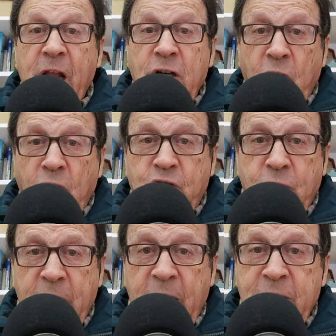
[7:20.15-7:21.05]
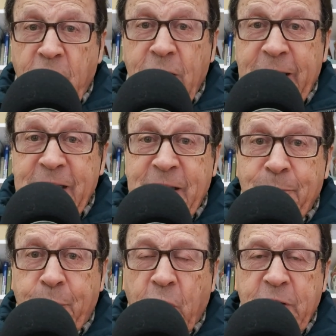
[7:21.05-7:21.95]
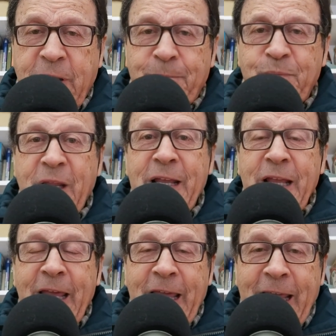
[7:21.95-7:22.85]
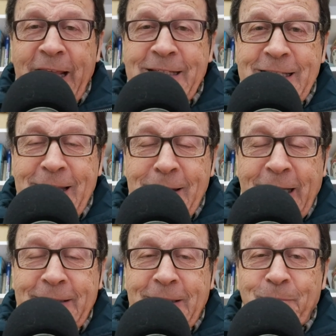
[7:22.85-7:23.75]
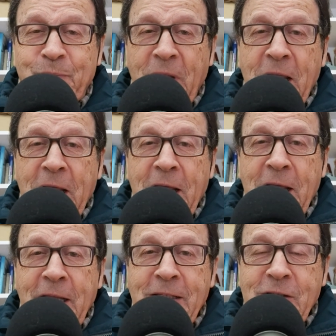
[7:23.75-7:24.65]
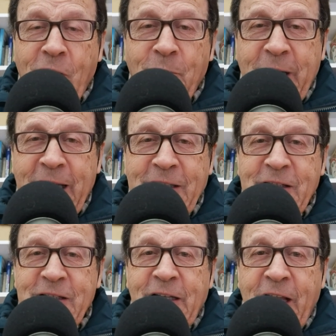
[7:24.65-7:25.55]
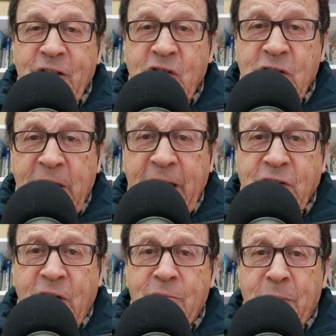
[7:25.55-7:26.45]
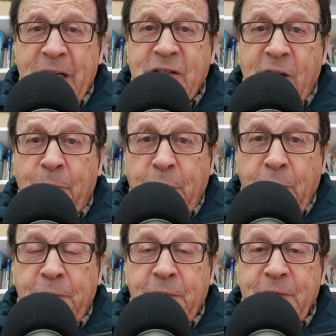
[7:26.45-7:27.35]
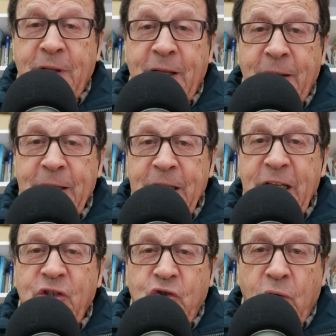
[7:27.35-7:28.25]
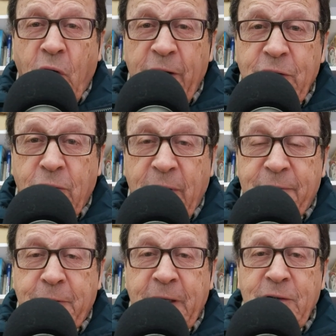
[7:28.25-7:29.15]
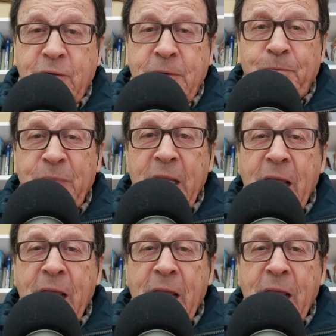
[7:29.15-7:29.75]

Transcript: And also, and not less important, is that in some cases, the legislature must approve the issue going to referendum,